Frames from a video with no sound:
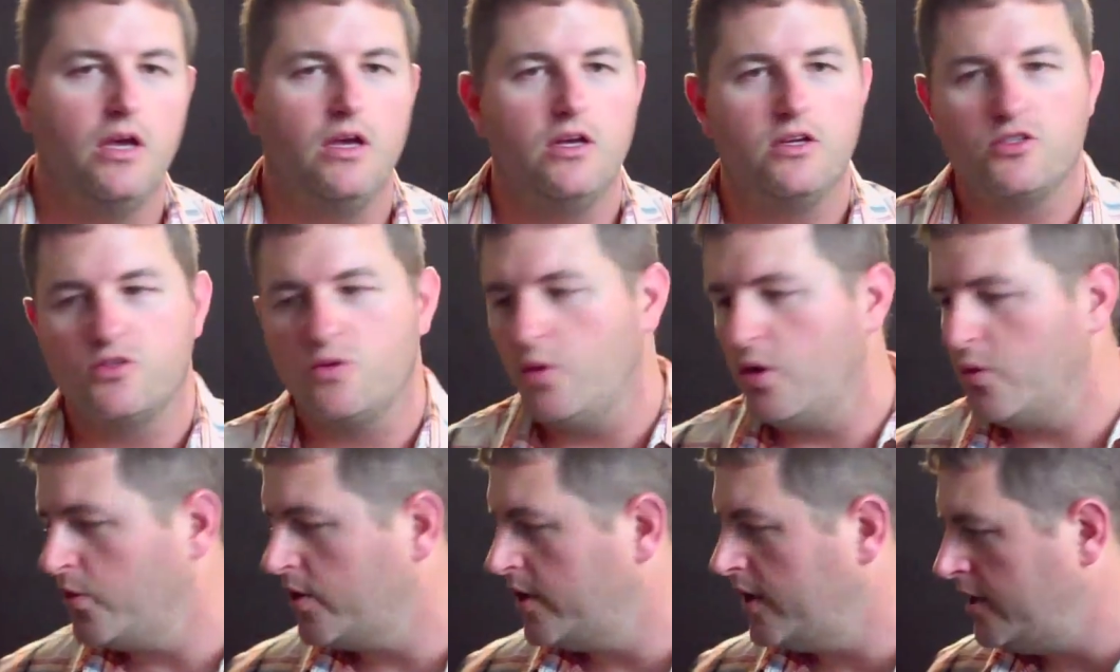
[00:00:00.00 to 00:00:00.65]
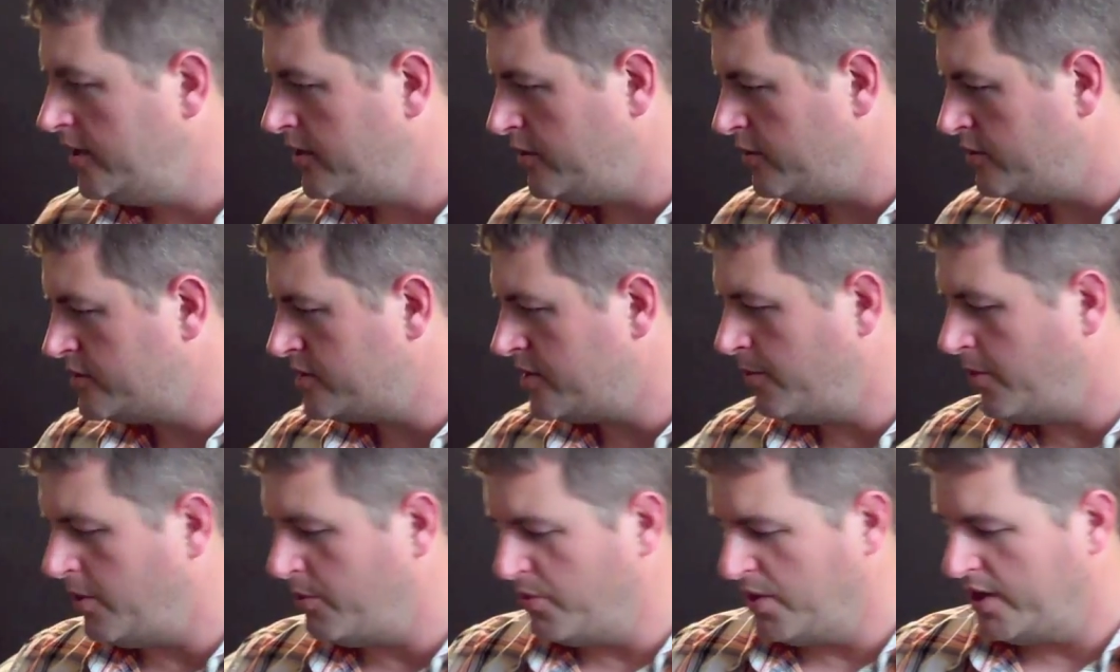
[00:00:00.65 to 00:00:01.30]
So what we're going to do is I'm
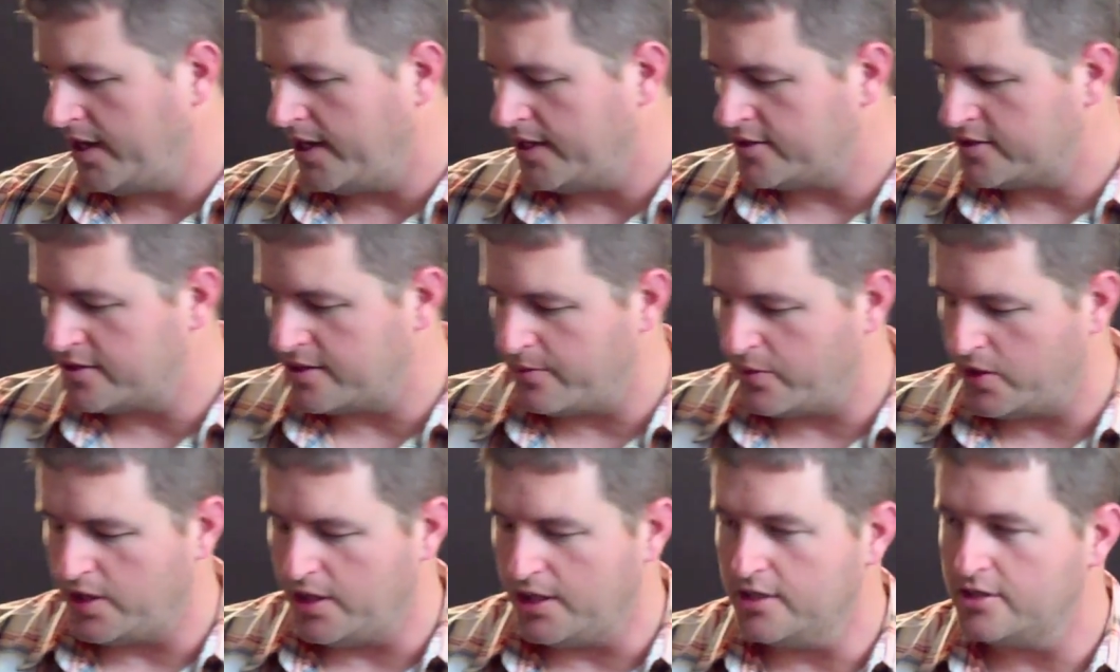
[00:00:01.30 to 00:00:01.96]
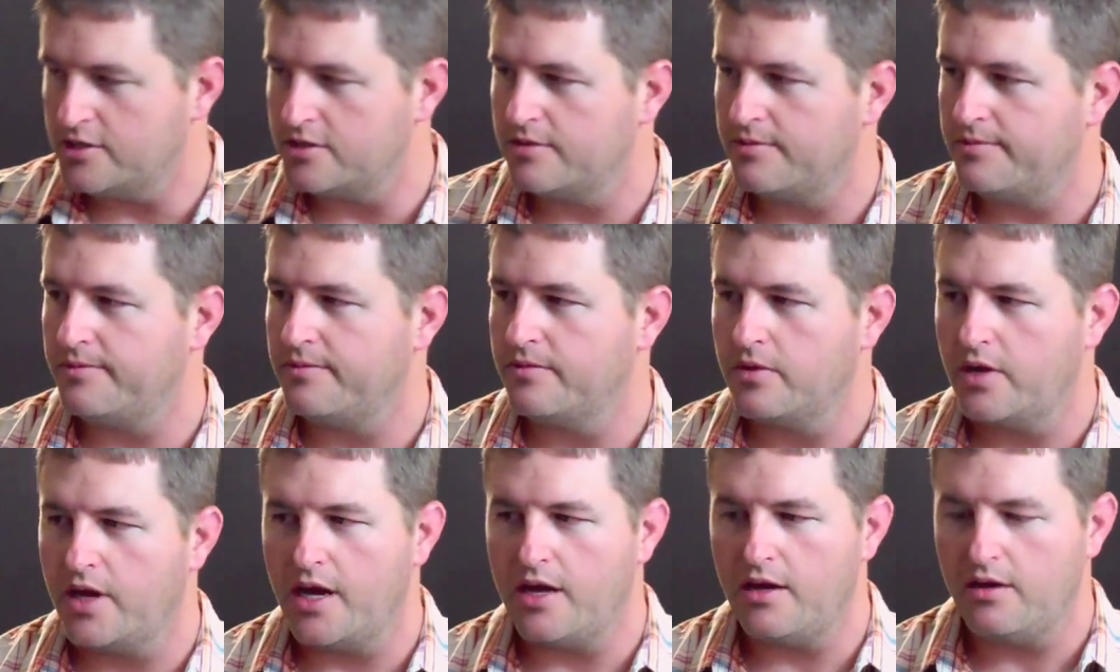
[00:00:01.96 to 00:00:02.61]
going to bring in some of these.
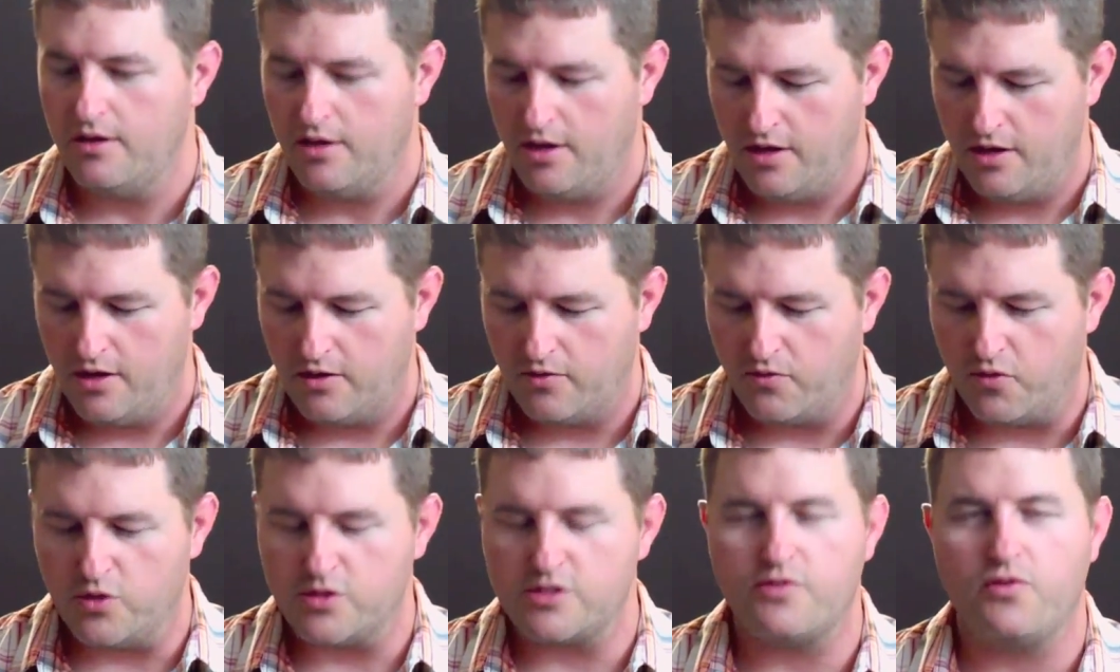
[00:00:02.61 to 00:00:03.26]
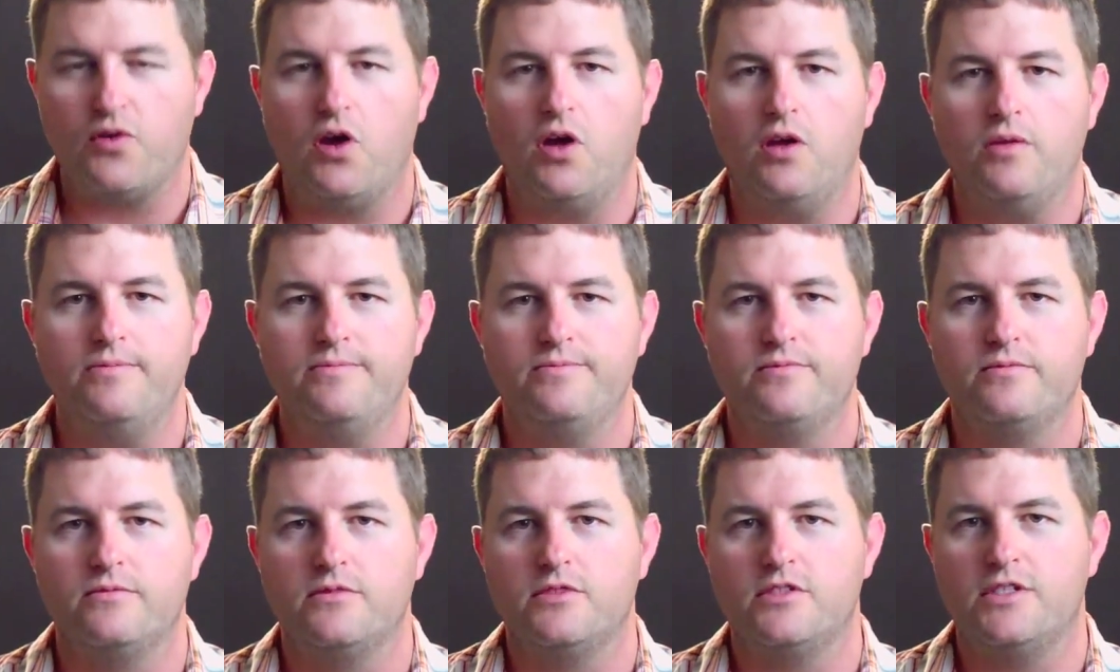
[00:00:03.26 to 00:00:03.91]
Okay. First of all,
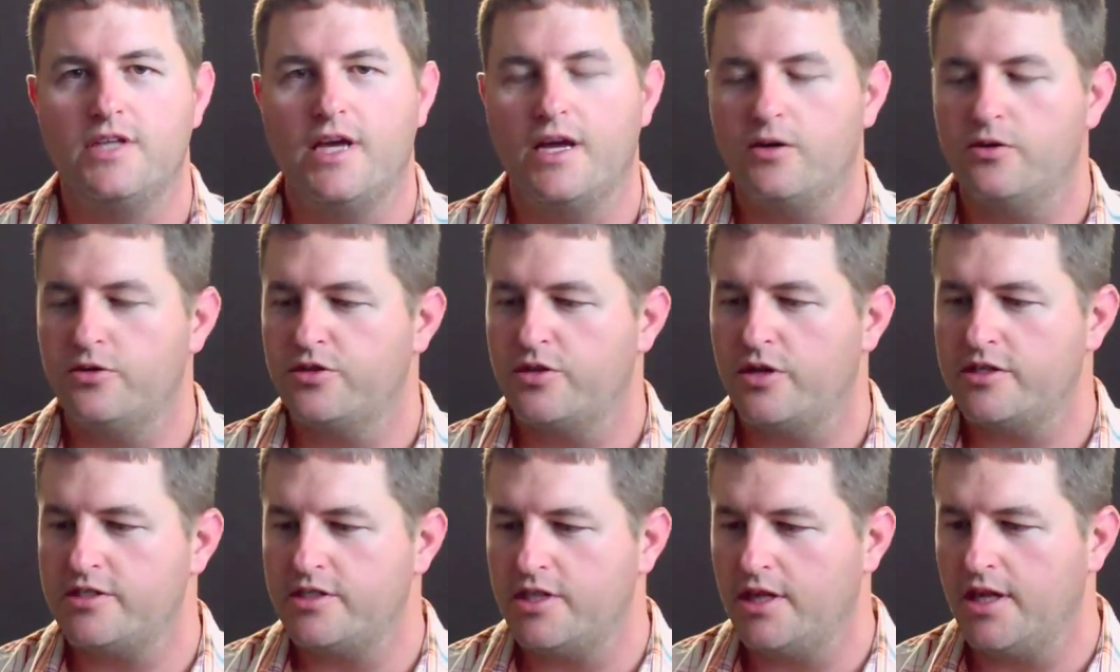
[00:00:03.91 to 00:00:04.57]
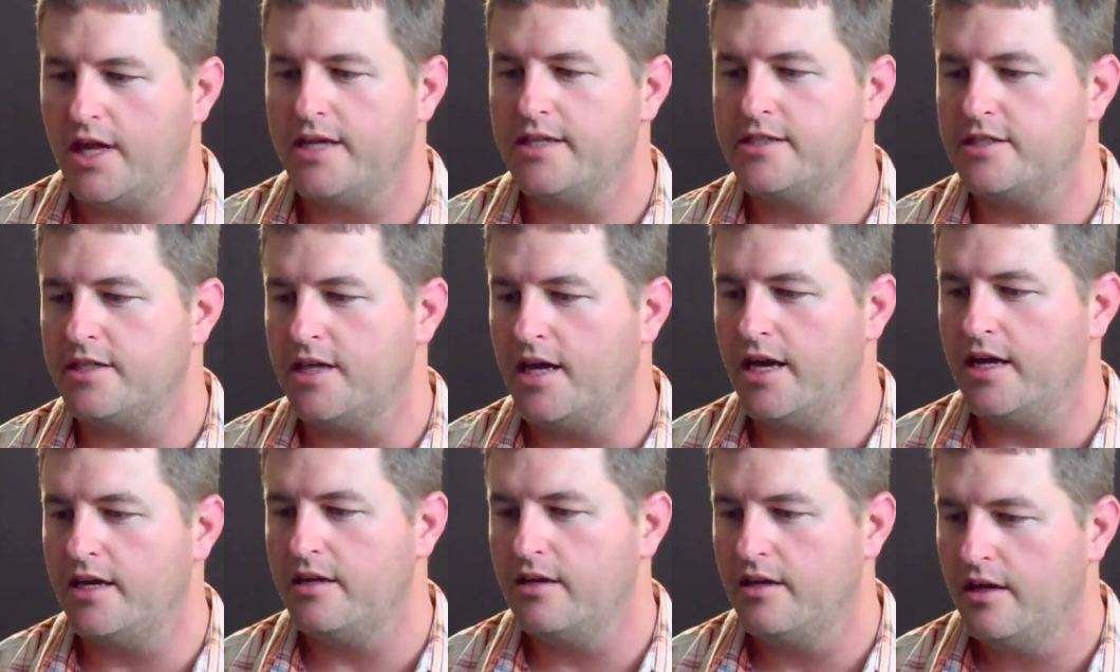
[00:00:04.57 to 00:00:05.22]
standard trusty light
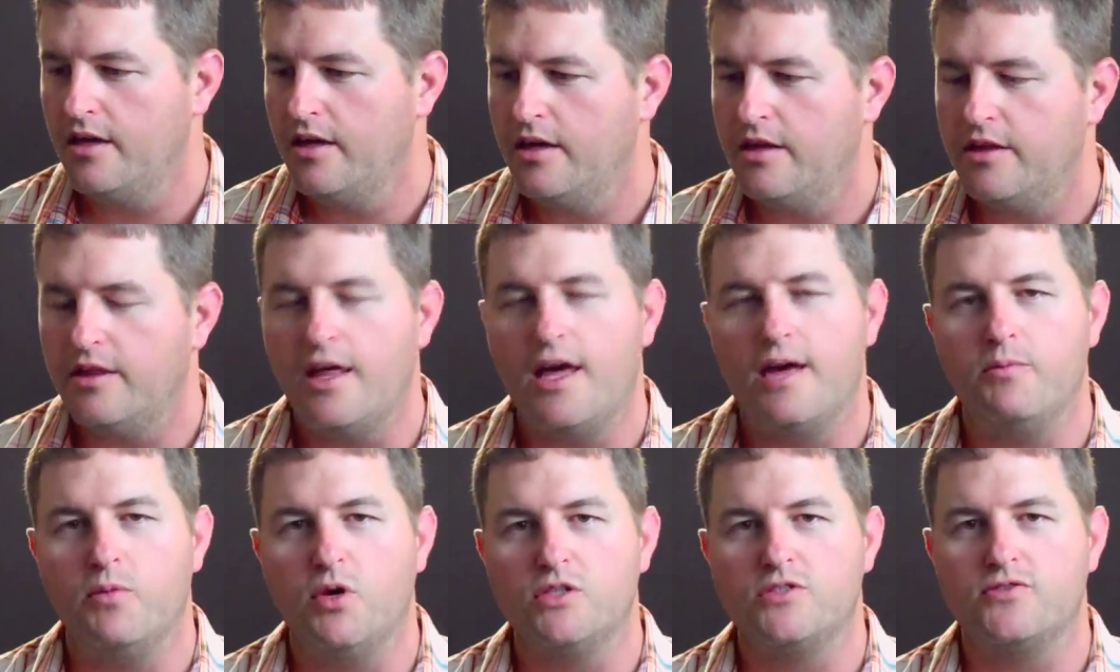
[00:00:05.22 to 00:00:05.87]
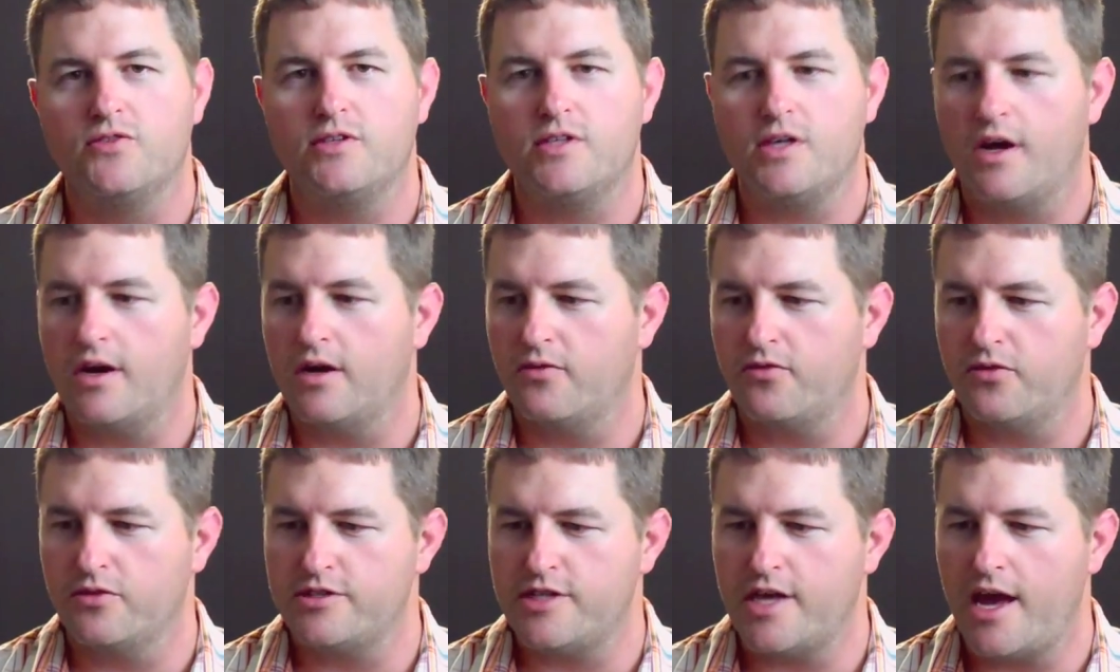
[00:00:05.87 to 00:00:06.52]
stand that most
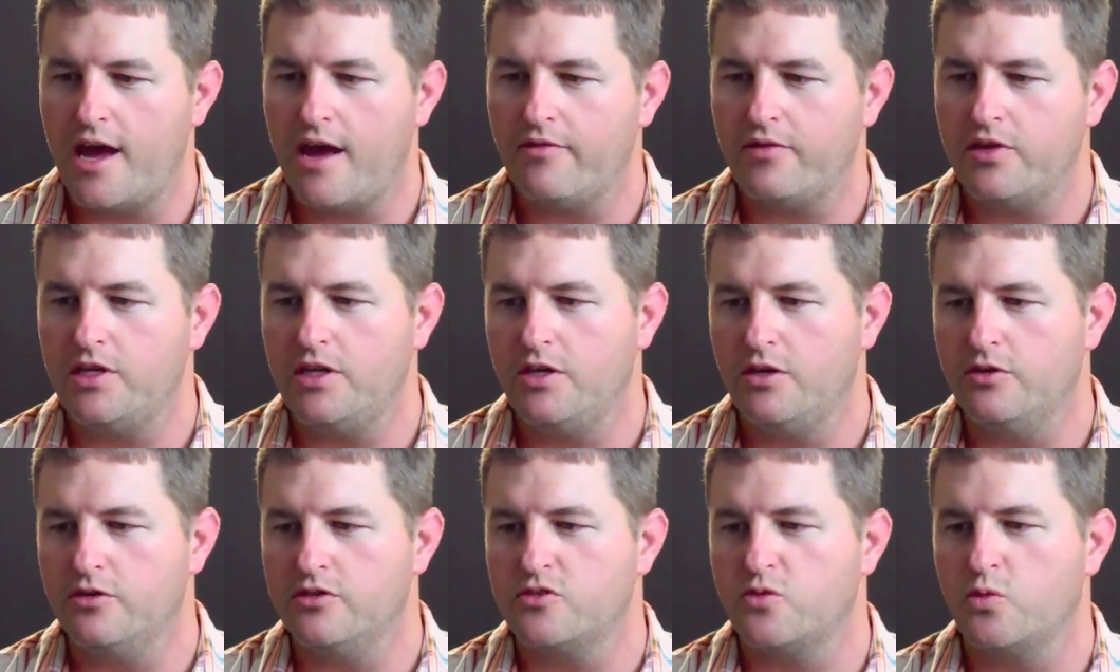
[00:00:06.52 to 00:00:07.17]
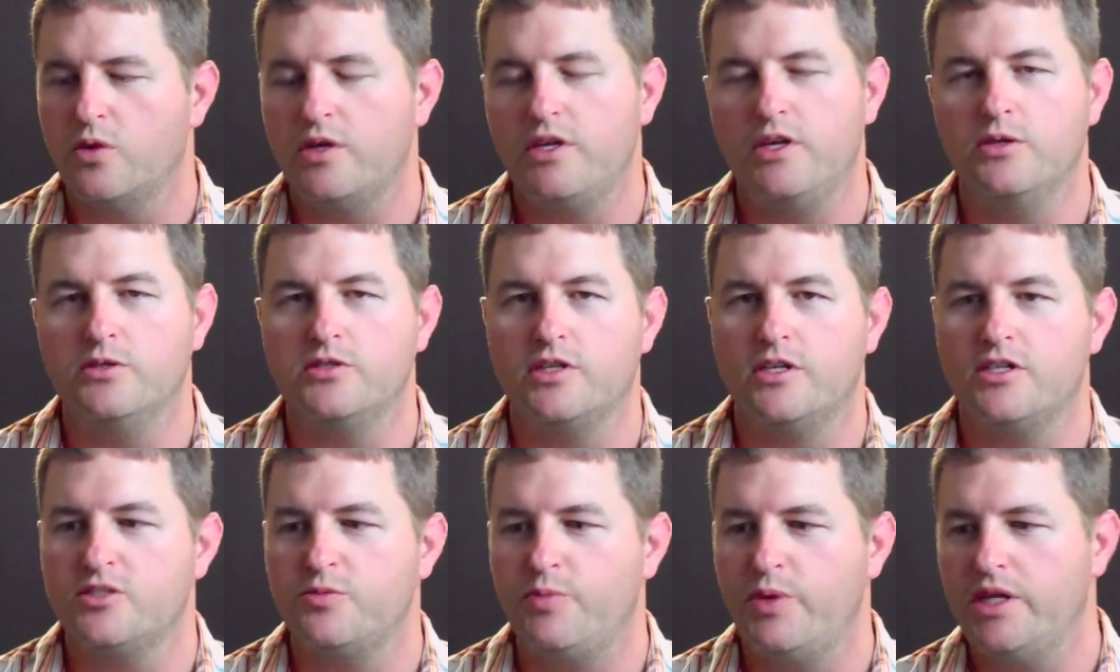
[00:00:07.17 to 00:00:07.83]
photographers have and use when using
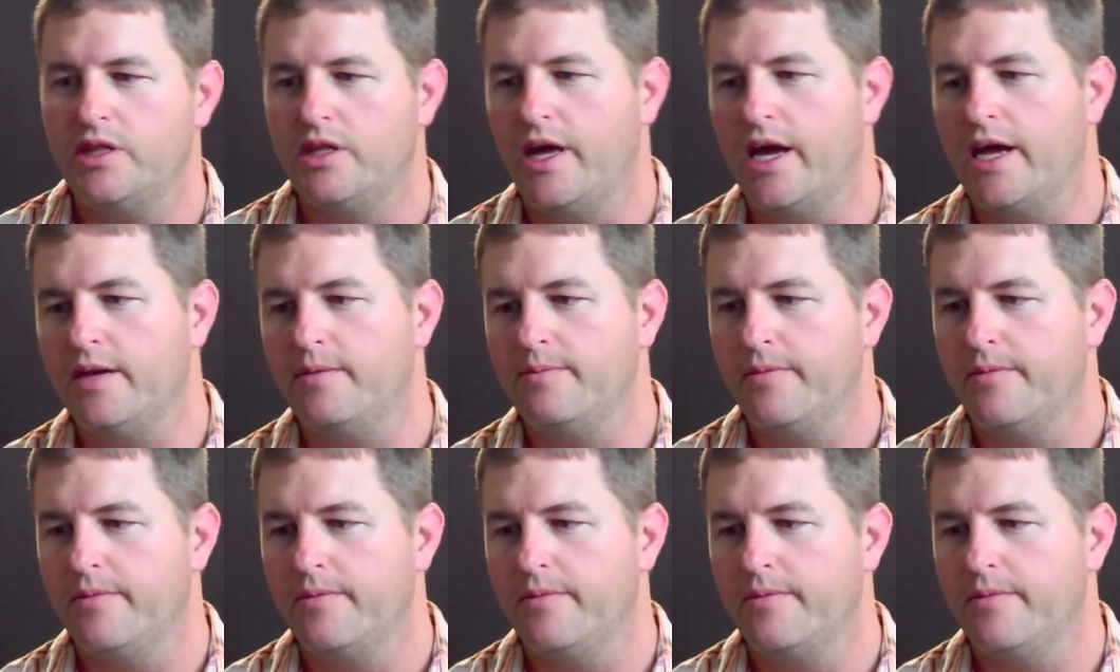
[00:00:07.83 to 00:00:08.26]
a speed light.